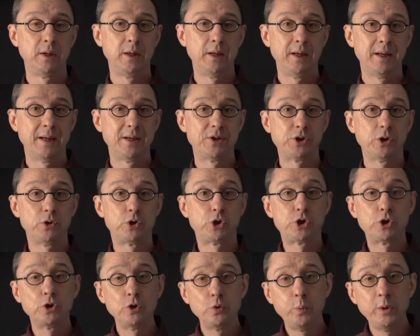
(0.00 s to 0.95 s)
And so
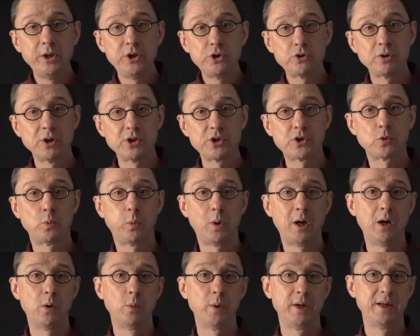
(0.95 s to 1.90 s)
should we trust
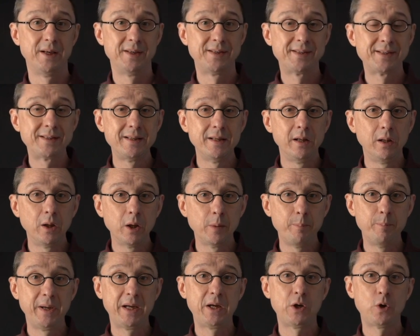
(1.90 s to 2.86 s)
Huawei is still a
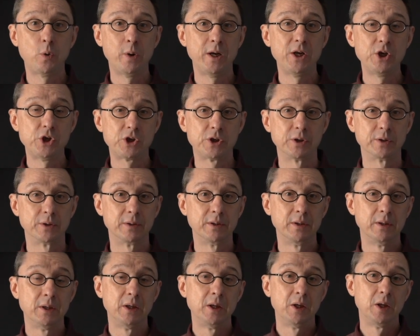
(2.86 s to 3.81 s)
big question.
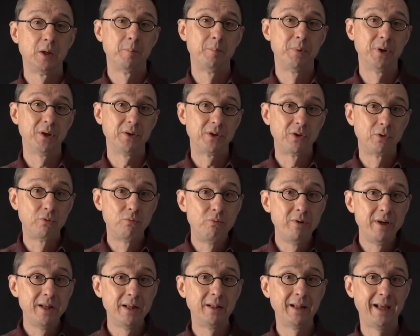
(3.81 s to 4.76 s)
But the
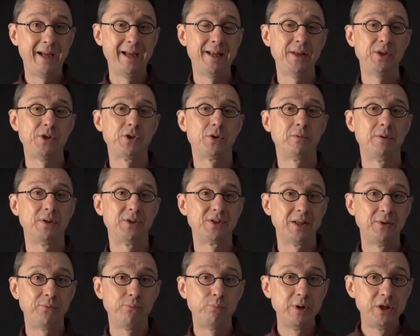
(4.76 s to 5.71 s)
real answer
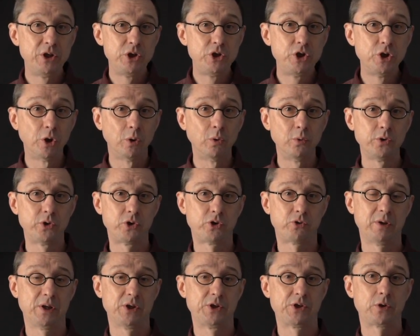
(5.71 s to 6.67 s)
is, if we don't
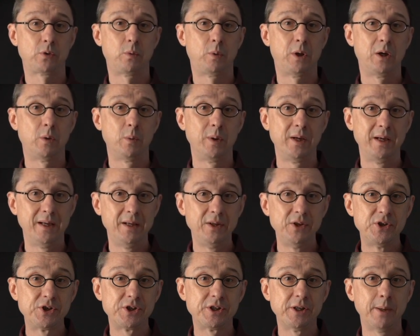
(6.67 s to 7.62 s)
trust Huawei in
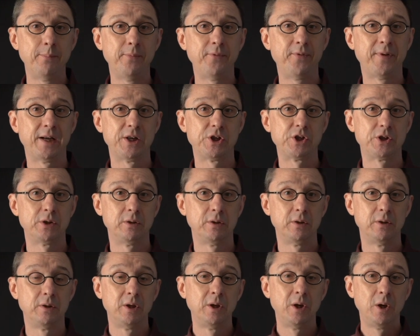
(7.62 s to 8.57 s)
some fashion,
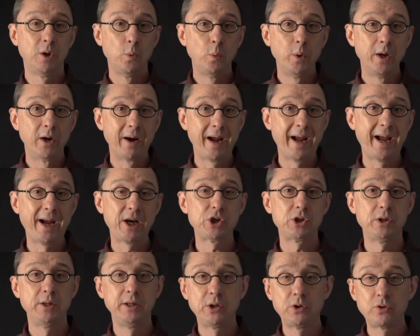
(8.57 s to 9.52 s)
we're
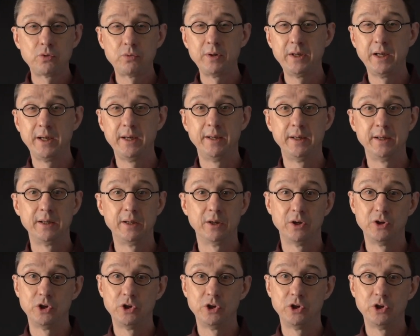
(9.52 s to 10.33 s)
actually creating a